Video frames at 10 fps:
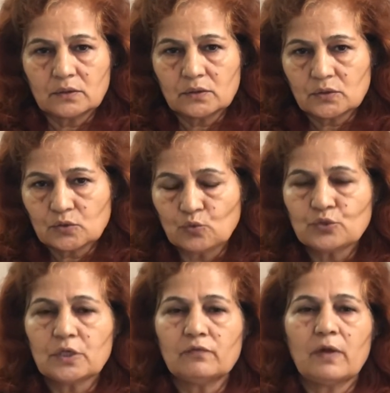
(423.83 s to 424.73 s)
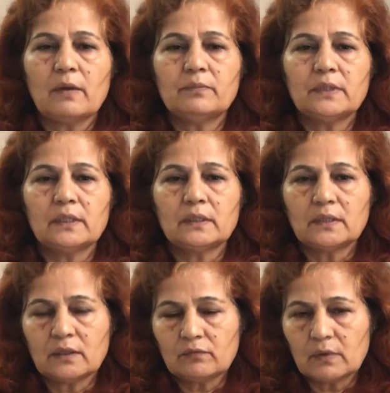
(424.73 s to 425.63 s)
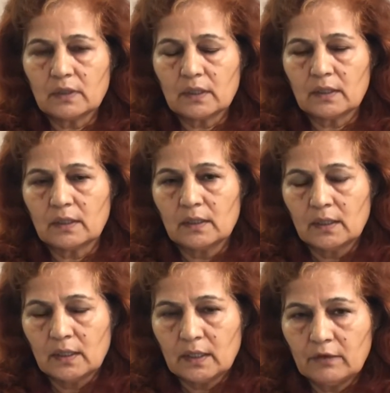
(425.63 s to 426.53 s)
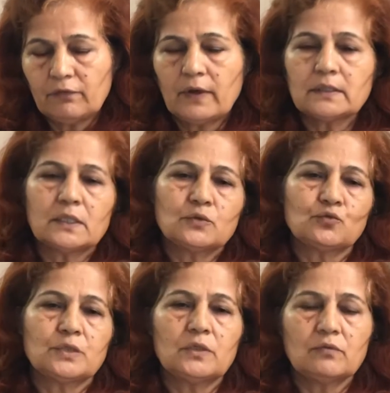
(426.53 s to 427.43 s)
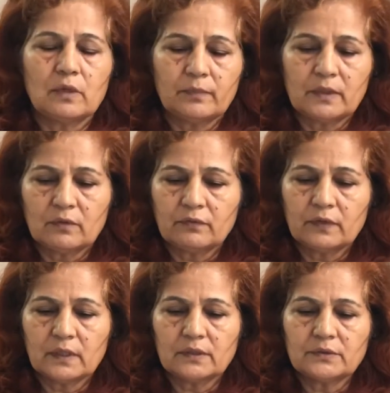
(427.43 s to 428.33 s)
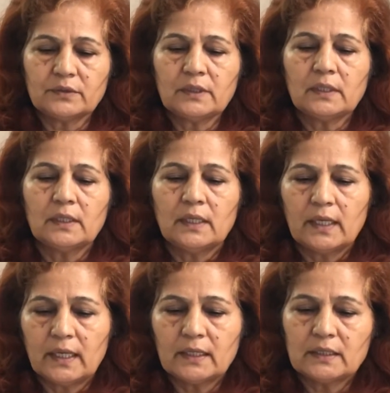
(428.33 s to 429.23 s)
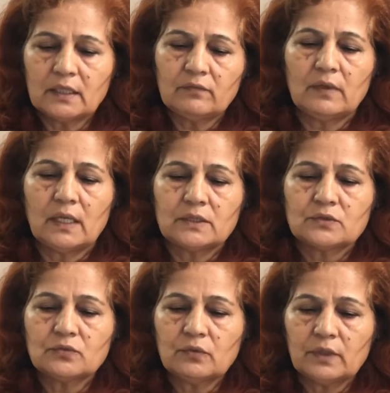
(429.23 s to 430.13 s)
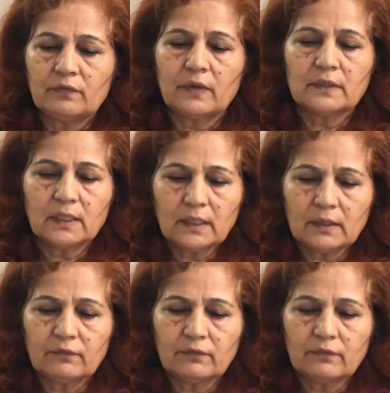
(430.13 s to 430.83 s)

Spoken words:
social fabric, that will affect the social development of a country, and that will also affect the